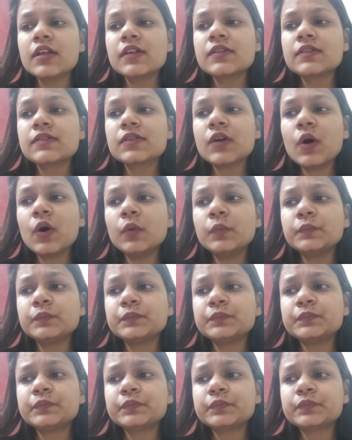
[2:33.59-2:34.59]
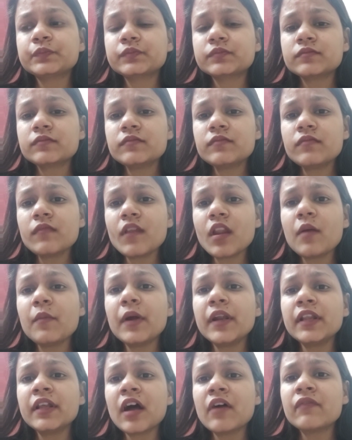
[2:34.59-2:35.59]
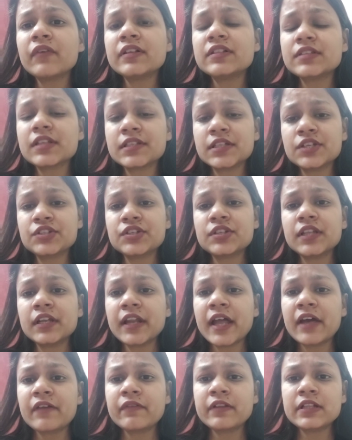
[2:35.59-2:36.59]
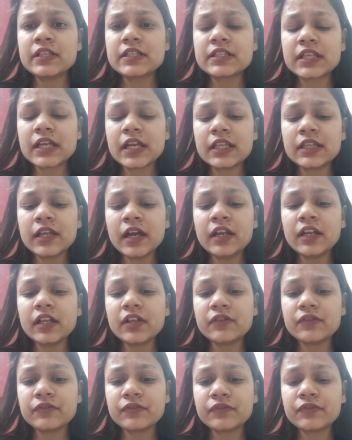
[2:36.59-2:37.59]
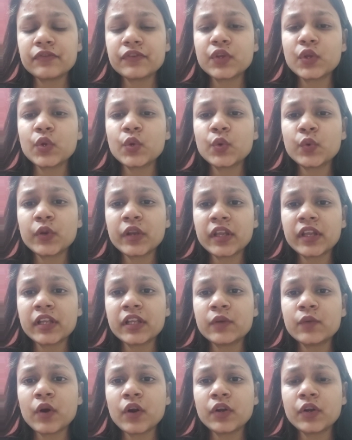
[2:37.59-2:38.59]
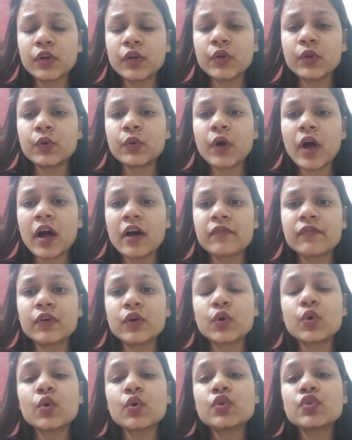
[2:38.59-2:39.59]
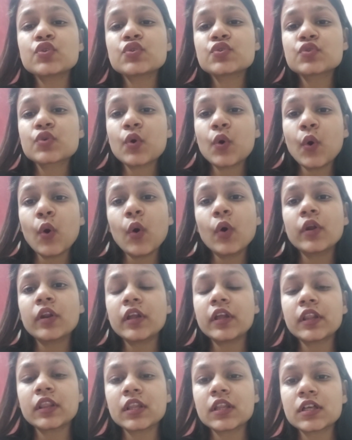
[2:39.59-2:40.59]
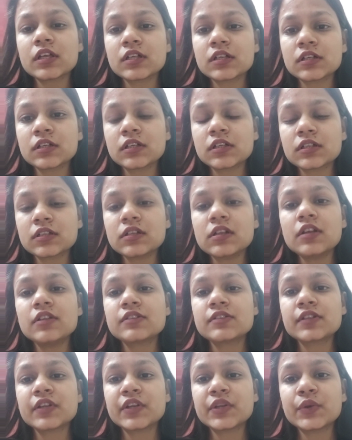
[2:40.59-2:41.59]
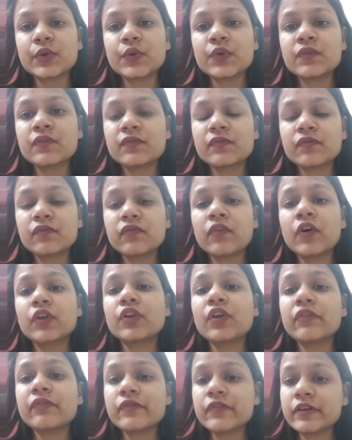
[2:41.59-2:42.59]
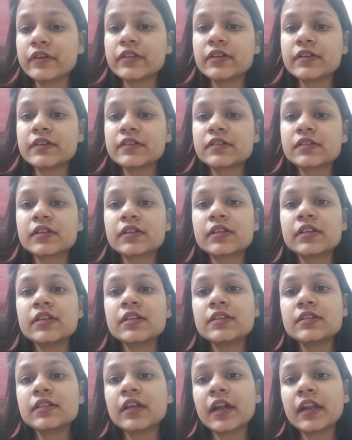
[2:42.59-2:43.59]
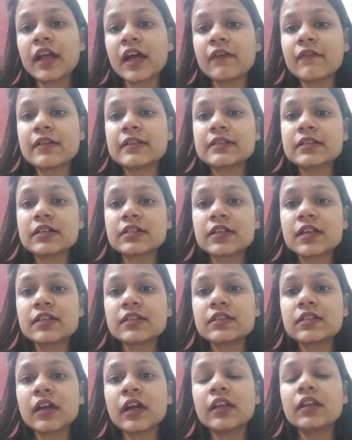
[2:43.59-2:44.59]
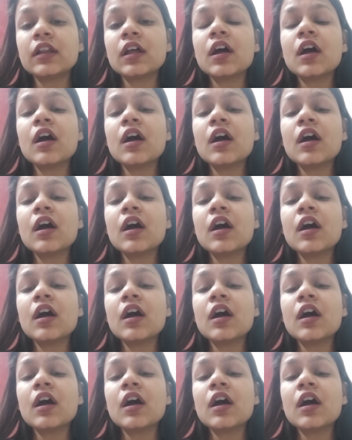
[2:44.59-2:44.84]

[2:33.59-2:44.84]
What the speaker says: So but yeah, one suggestion that I will say, that if you really want to have a good score in the institute for your further studies, that I will suggest that